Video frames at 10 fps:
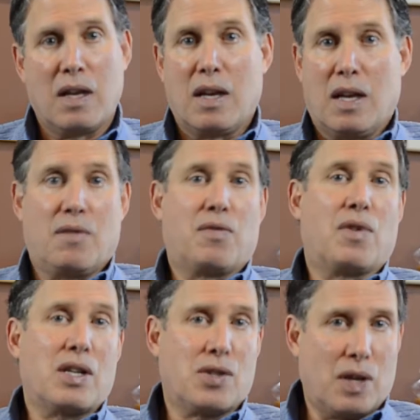It
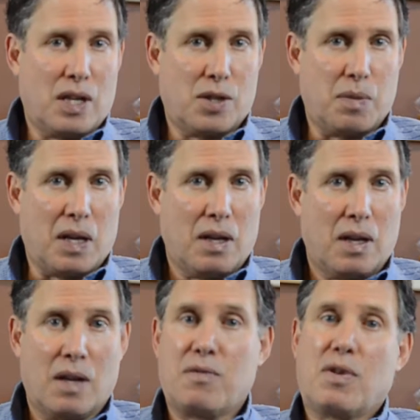frustrates me.
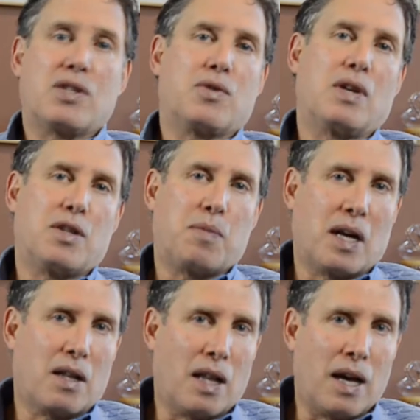It frustrates my
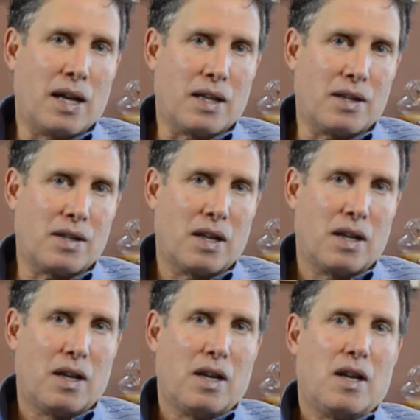clients.
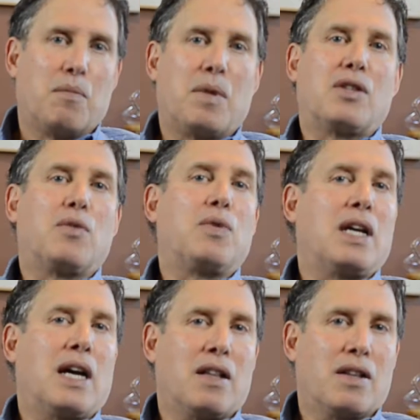But the
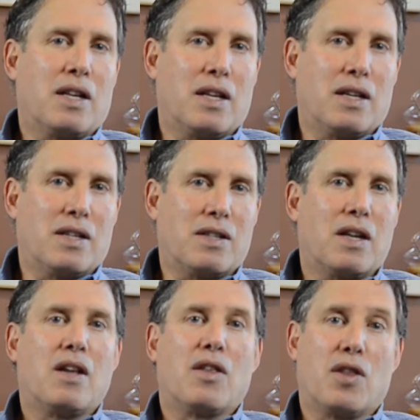reality is,
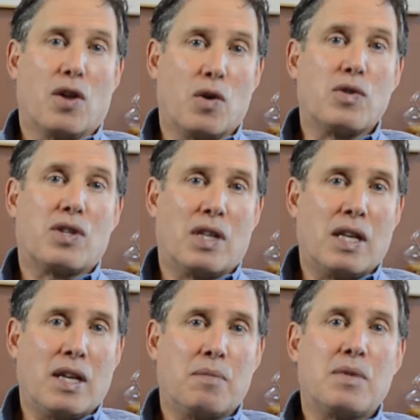those
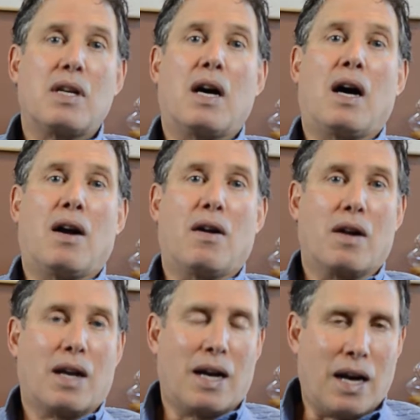themes are
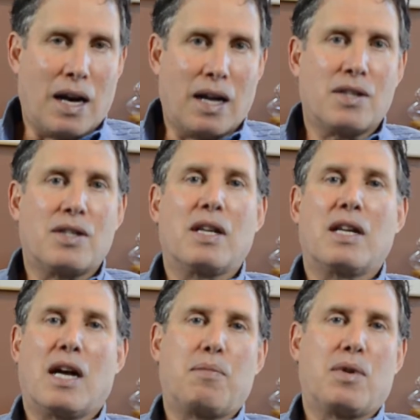constant
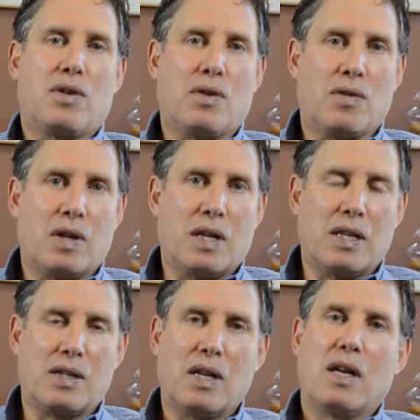
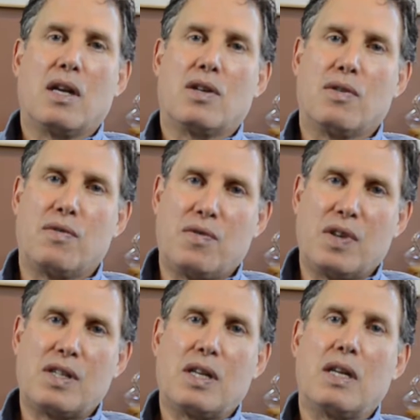opportunities to
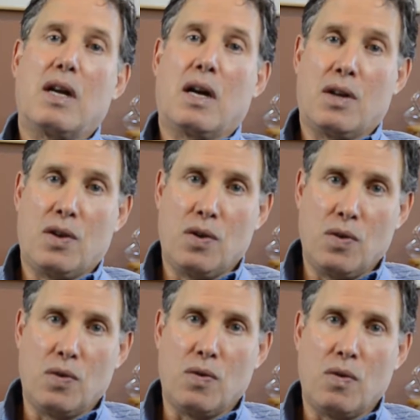visit
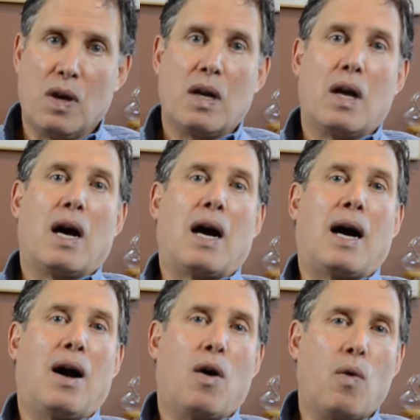anew
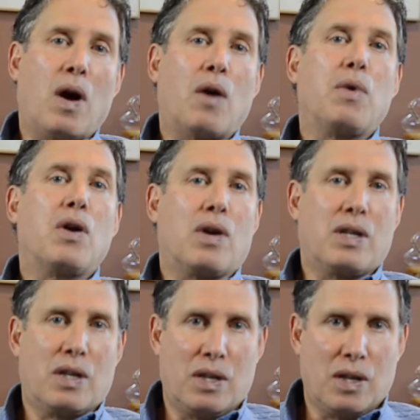how are we going
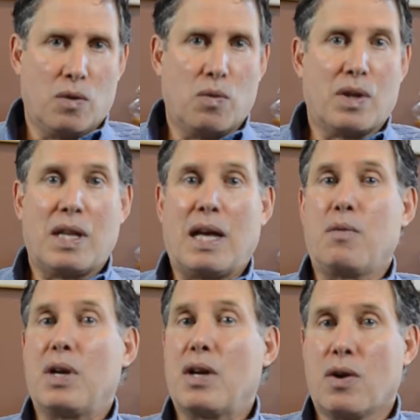to deal with that
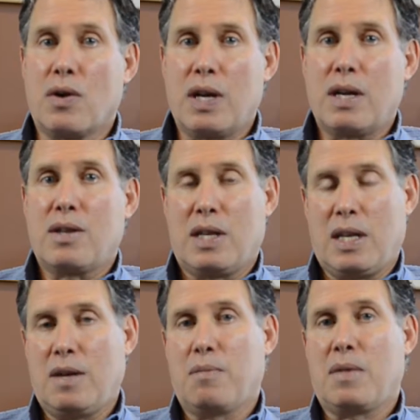recurring
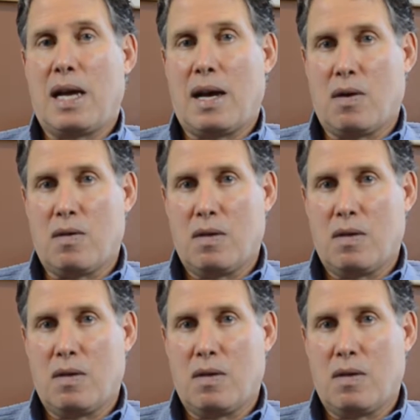theme now.